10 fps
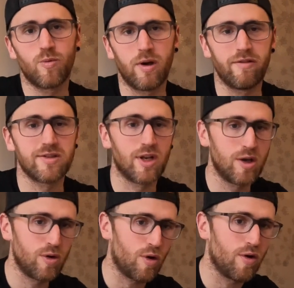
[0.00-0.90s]
Whereas a
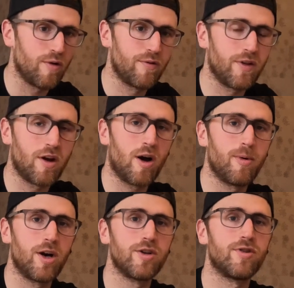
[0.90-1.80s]
lot of the
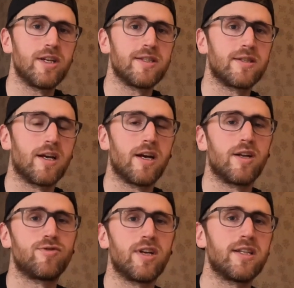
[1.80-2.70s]
carbohydrates
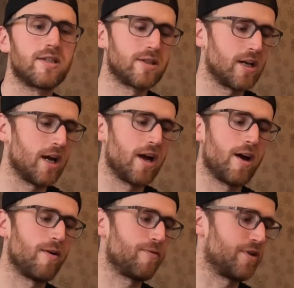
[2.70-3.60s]
drinks,
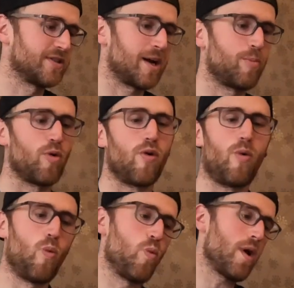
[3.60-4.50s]
for example,
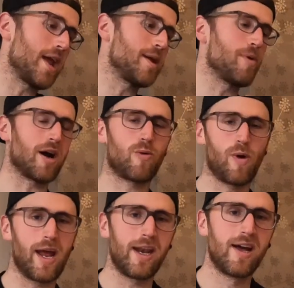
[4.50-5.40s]
way back
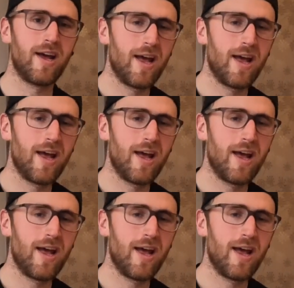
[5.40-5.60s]
when